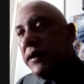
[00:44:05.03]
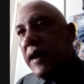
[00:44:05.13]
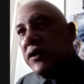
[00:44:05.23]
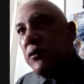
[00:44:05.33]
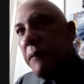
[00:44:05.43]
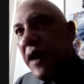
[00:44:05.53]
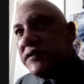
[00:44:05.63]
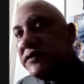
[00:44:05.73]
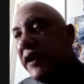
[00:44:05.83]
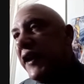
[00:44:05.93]
Can you
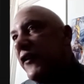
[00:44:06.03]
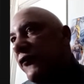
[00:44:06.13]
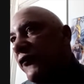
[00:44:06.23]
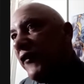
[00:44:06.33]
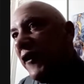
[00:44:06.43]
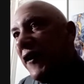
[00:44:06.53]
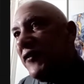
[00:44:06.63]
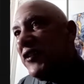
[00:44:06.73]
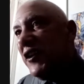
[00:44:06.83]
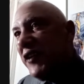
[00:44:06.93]
imagine if
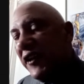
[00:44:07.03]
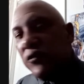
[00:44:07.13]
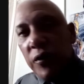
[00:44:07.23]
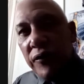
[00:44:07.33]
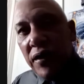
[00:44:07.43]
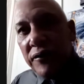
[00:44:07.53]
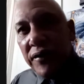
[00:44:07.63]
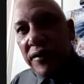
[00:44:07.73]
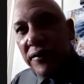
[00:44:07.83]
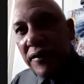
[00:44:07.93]
the Knicks were
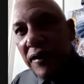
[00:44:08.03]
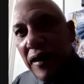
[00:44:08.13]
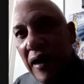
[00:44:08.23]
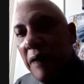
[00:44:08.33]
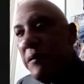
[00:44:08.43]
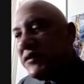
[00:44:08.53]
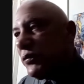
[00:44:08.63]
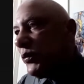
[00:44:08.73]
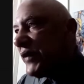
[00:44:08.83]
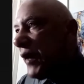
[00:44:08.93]
relevant? How
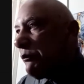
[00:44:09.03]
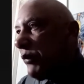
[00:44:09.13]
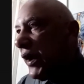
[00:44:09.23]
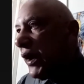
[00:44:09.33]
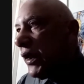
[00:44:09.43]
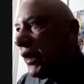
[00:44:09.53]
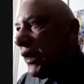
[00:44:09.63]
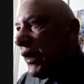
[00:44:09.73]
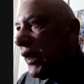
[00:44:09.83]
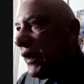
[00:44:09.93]
much would that bring in?
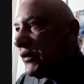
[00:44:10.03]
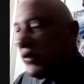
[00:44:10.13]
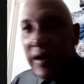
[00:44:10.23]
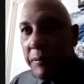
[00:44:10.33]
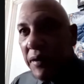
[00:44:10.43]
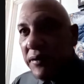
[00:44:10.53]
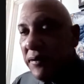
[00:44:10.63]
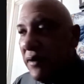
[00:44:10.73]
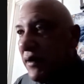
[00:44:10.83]
Think about it.